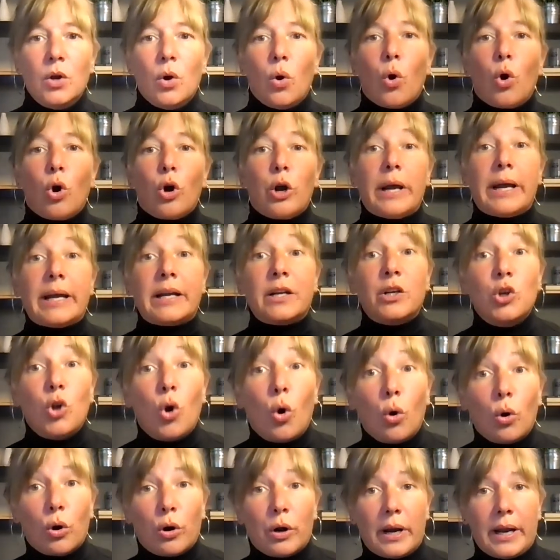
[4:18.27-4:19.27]
or
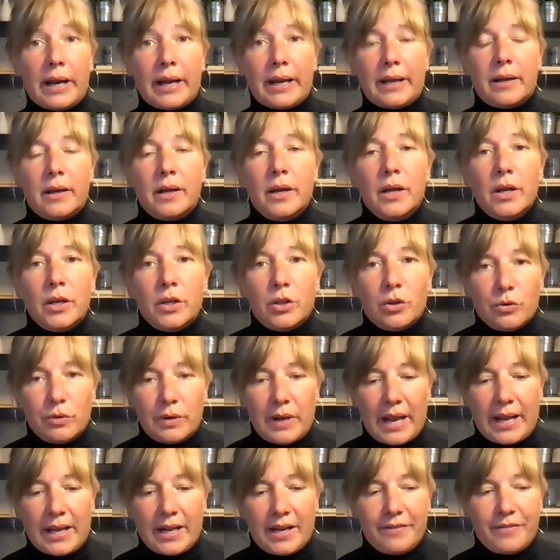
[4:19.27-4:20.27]
ignoring your
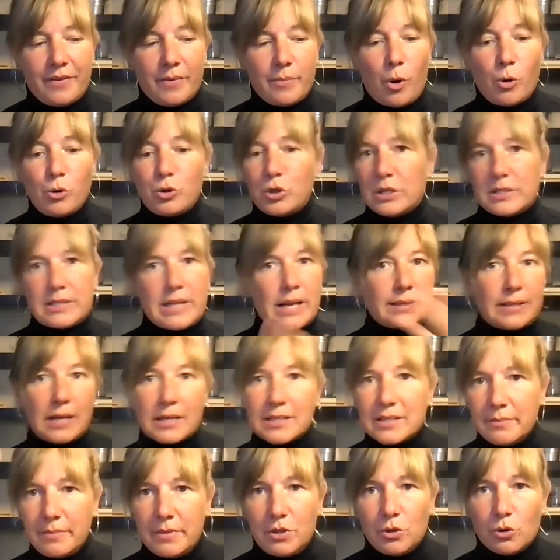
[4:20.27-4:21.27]
negative emotions, that
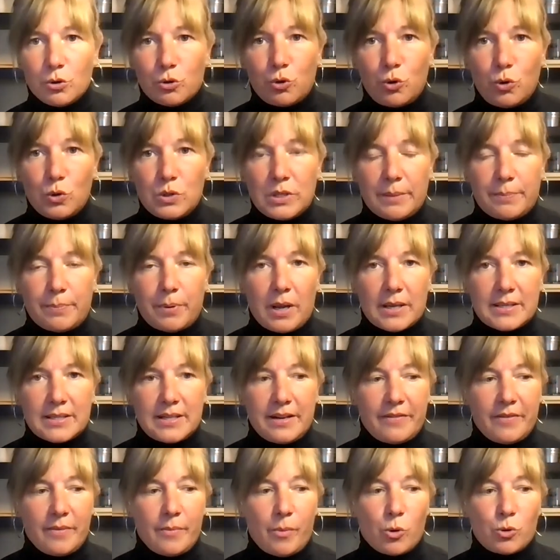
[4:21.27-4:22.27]
doesn't mean you're choosing
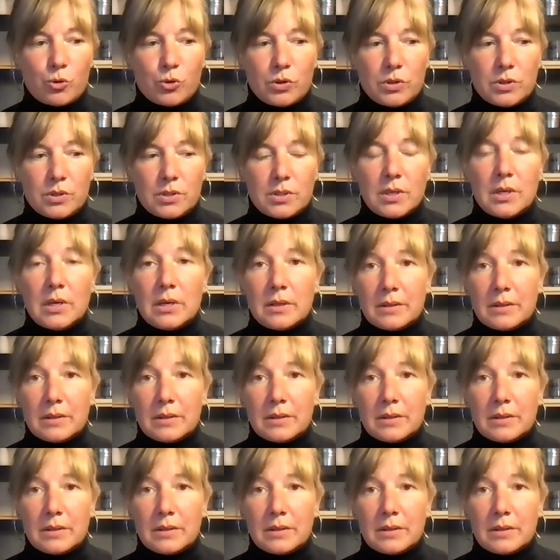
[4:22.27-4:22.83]
positive emotions.